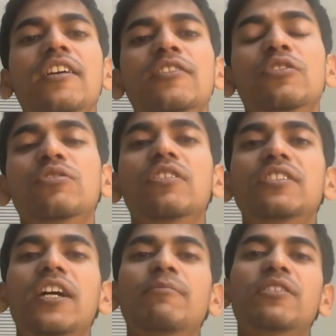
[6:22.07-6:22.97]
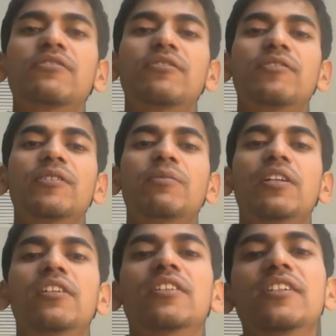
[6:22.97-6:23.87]
So through assignments, we
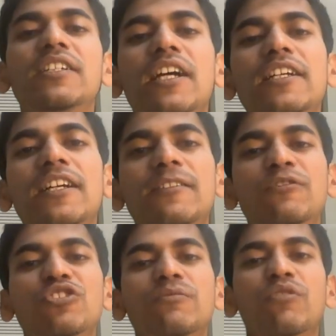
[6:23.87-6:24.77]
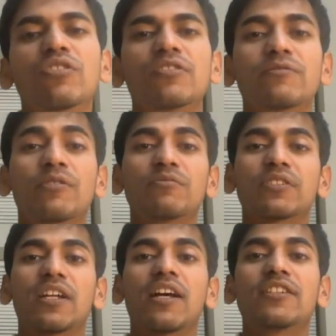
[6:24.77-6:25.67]
built AI and diffusion models from
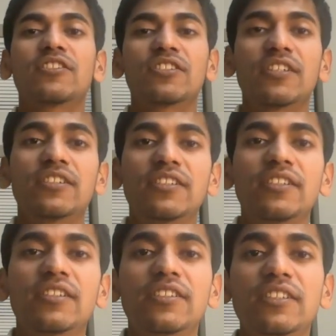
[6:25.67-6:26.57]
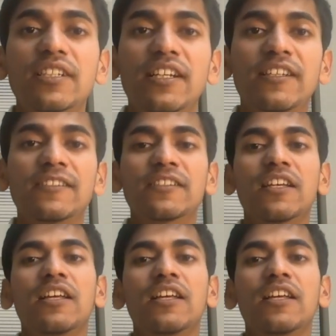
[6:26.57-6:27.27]
scratch, trained GNs,